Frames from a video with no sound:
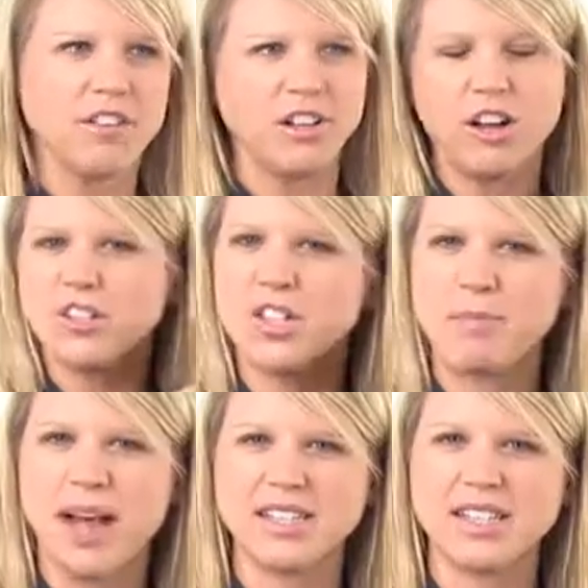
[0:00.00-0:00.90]
The large
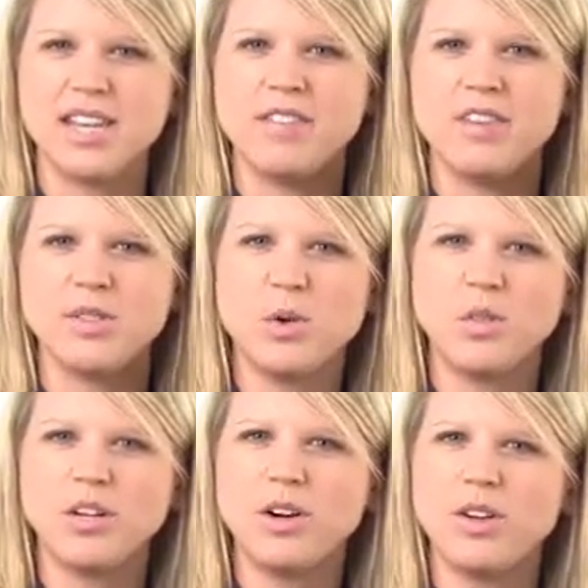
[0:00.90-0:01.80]
capacity of this
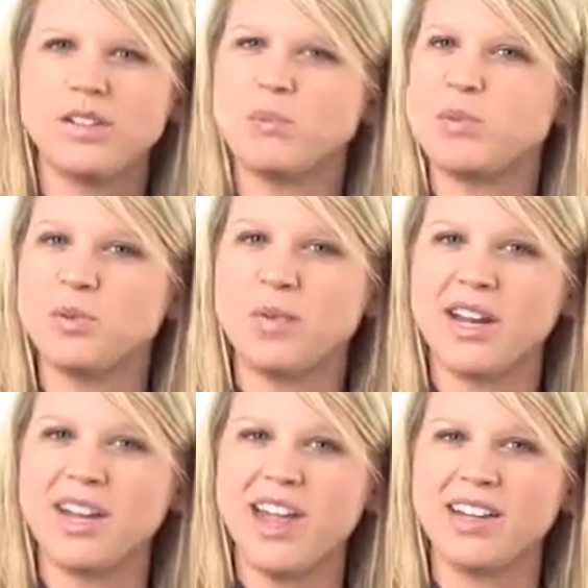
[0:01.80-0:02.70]
cooler holds up to
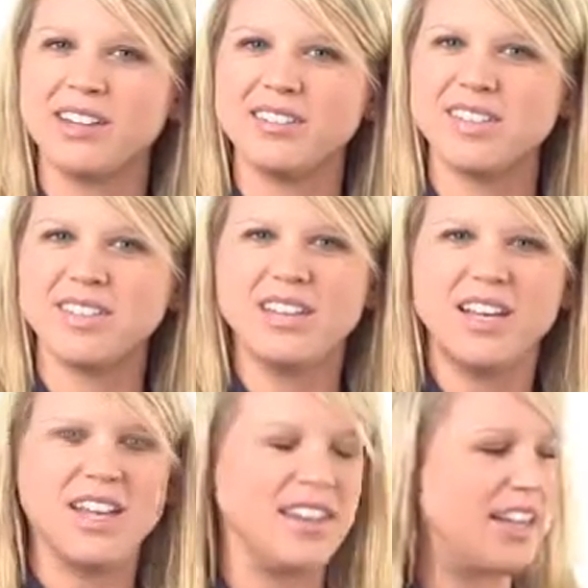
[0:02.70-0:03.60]
20 cans.
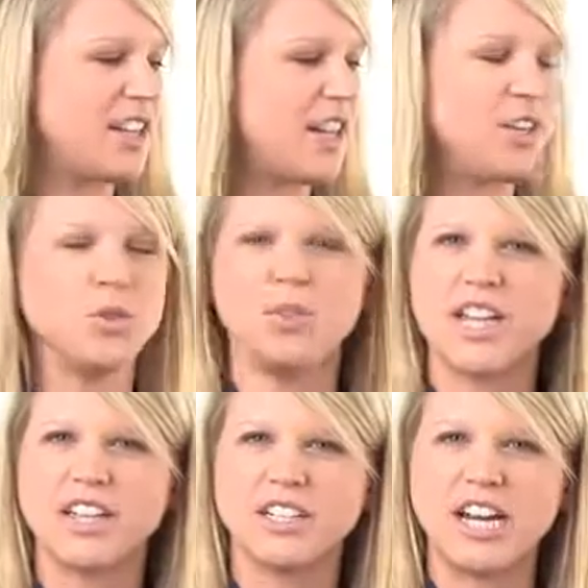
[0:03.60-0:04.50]
It's got a dual
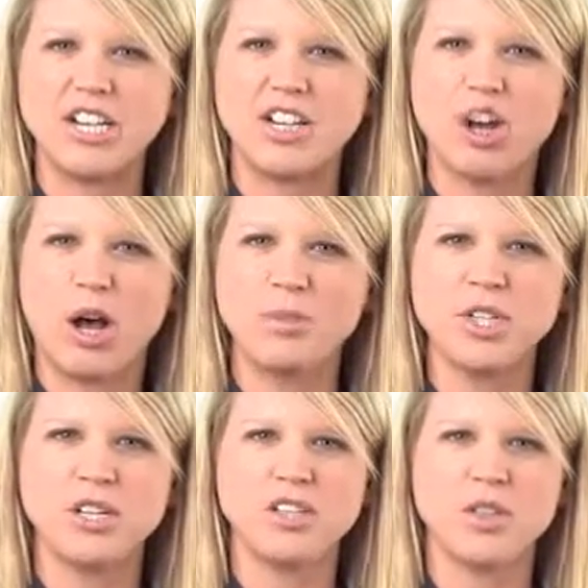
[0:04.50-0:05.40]
decoration
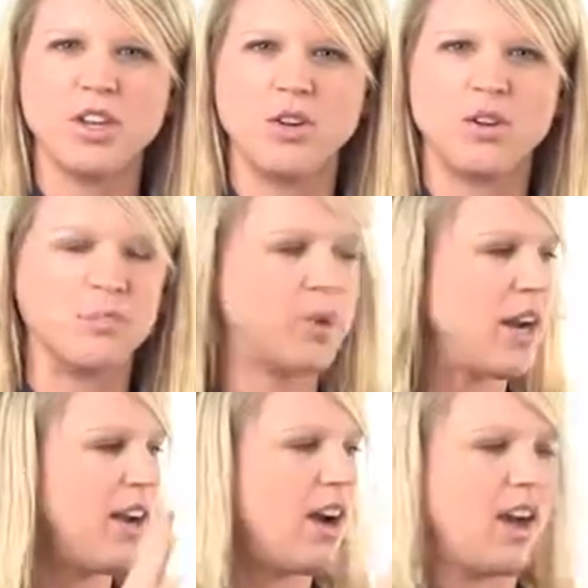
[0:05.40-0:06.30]
option so that you can
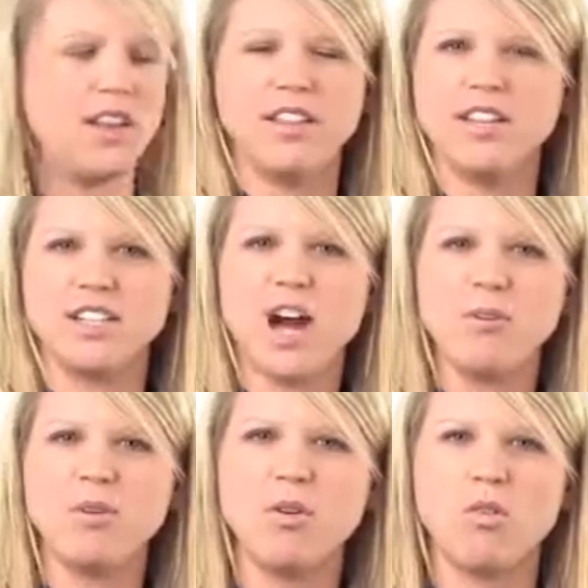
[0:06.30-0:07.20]
print on the
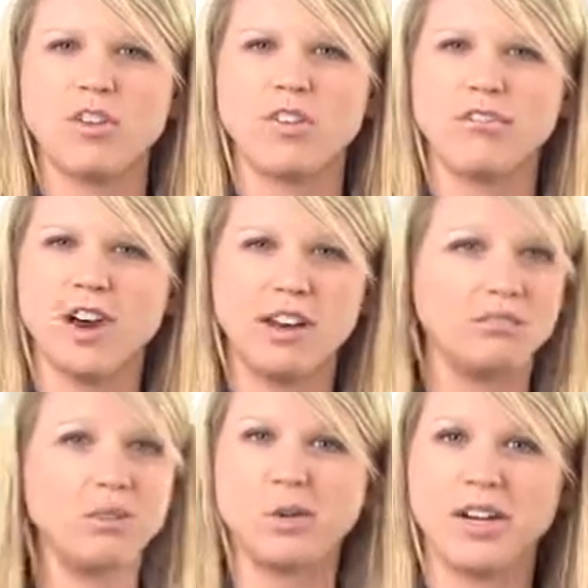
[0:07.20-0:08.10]
top or the front
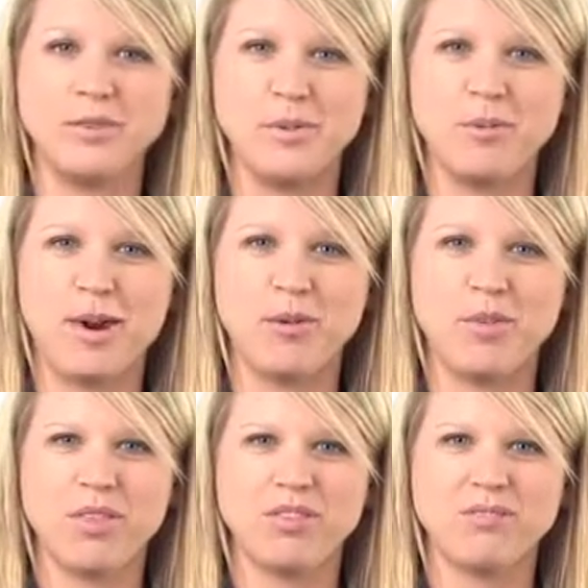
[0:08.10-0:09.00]
or even
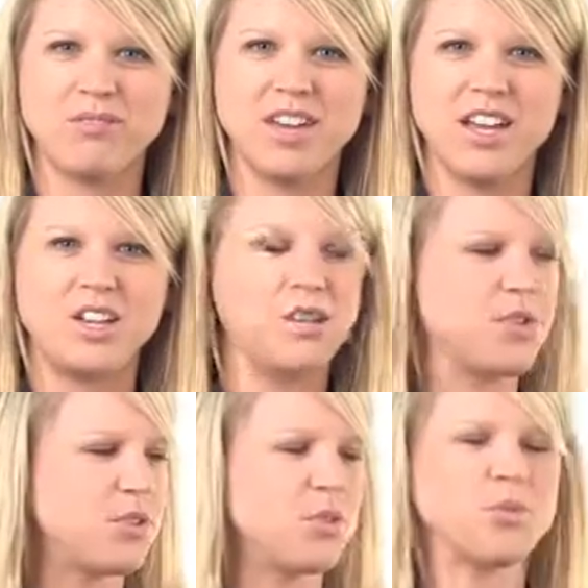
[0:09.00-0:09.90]
both.
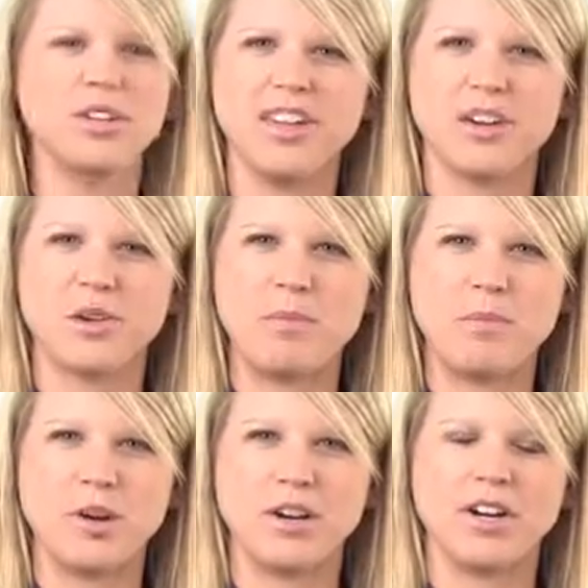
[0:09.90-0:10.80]
Users are really going to
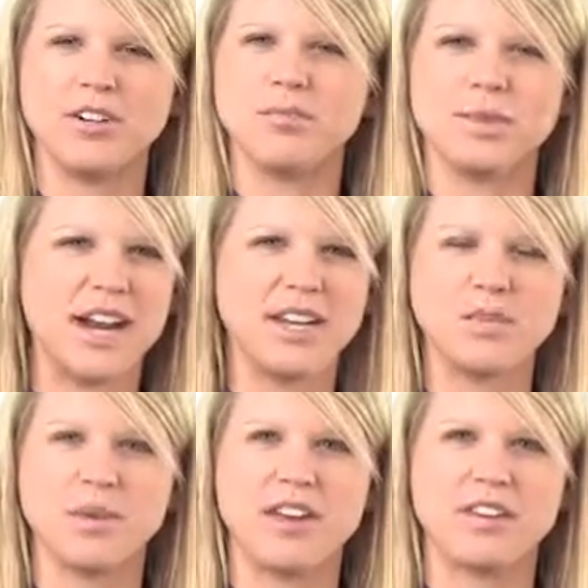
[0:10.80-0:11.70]
remember your
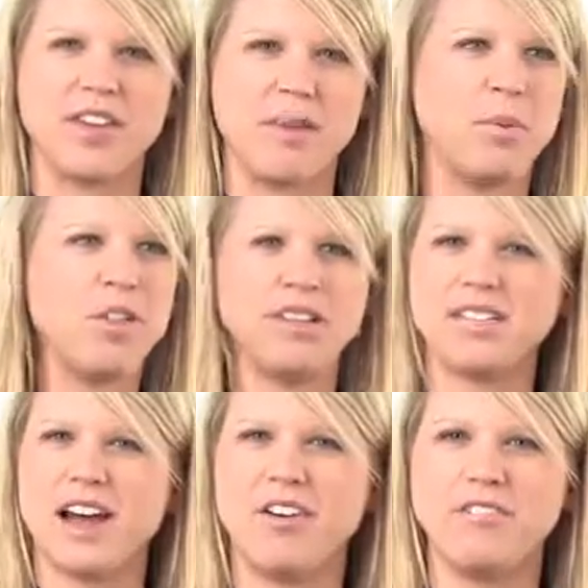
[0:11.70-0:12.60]
brand whenever they pull
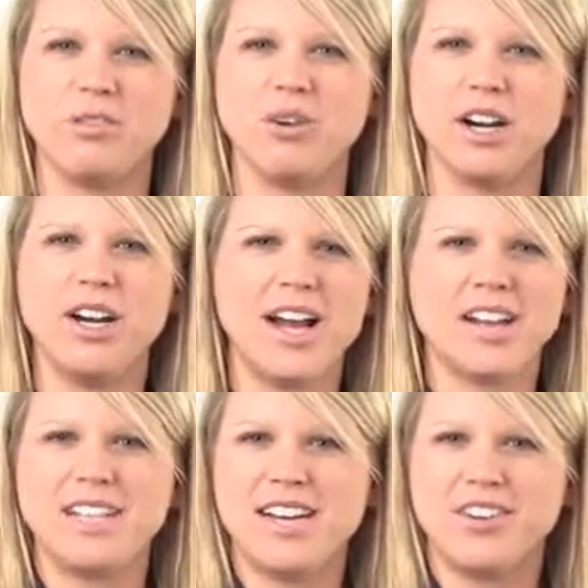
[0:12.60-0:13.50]
this out for
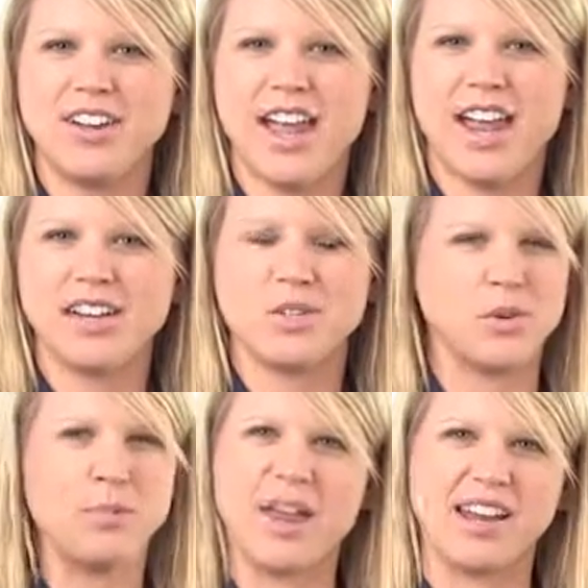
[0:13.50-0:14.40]
a tailgate
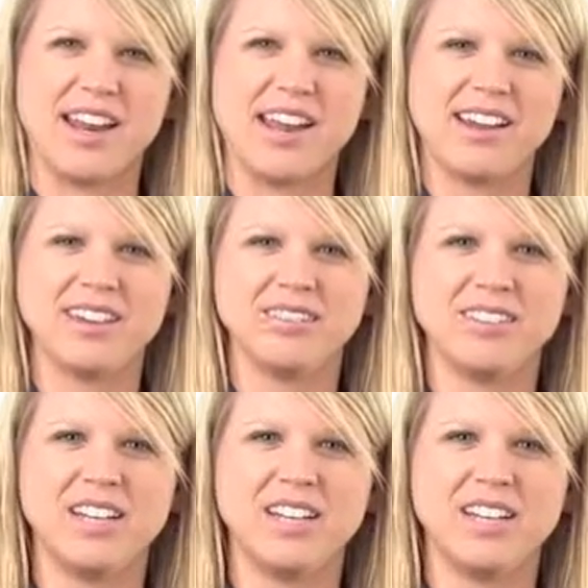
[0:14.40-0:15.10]
or picnic.